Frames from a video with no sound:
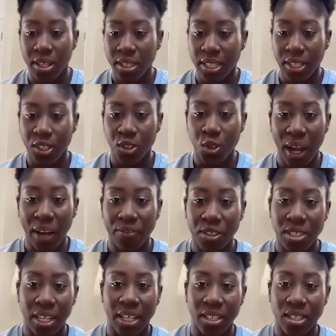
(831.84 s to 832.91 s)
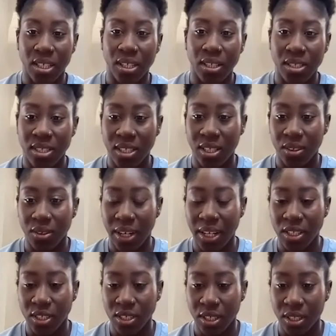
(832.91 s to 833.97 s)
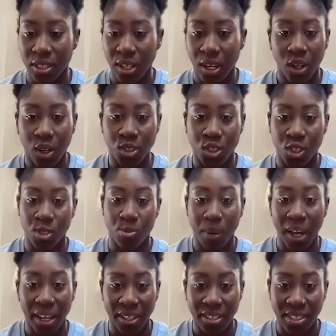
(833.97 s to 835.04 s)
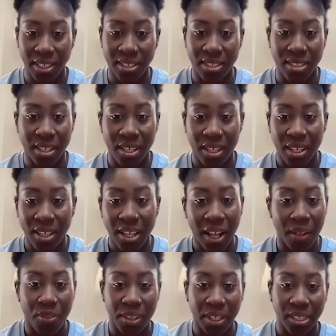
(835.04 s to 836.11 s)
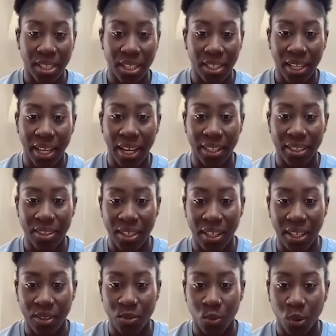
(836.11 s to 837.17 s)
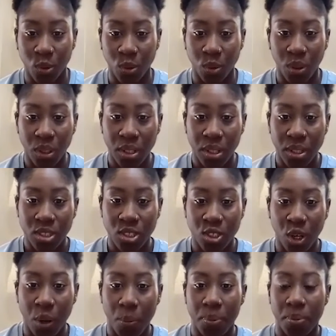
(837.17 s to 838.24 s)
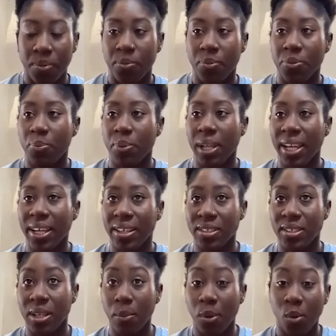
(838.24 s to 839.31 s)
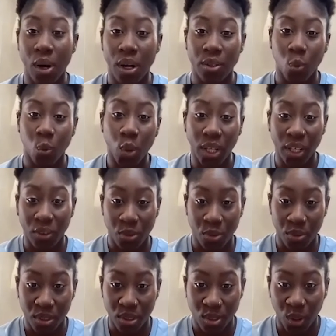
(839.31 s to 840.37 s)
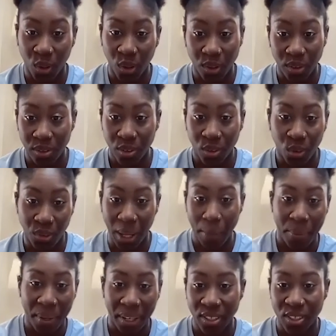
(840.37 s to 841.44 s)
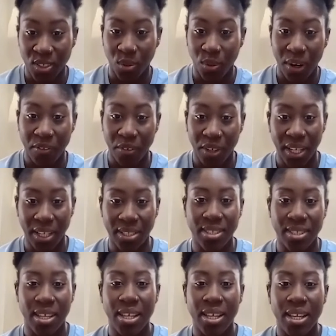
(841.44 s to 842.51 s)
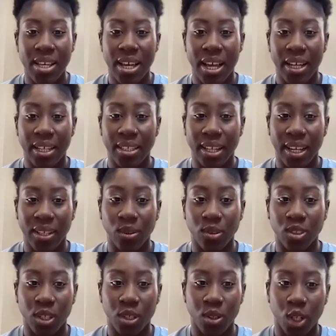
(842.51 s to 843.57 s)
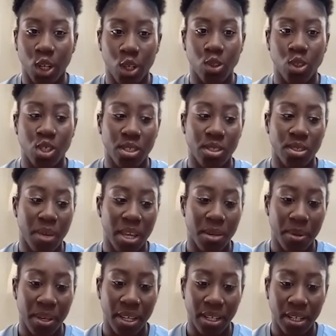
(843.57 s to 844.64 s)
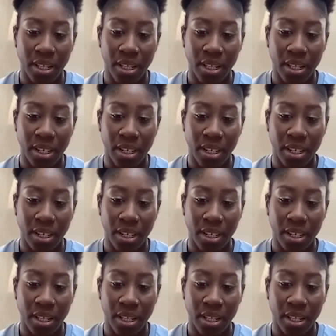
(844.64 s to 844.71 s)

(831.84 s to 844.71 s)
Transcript: then you have to take into consideration unconscious biases and things like that that will stop players, number one, walking through the door or that pitch or wherever it is, and also coaches maybe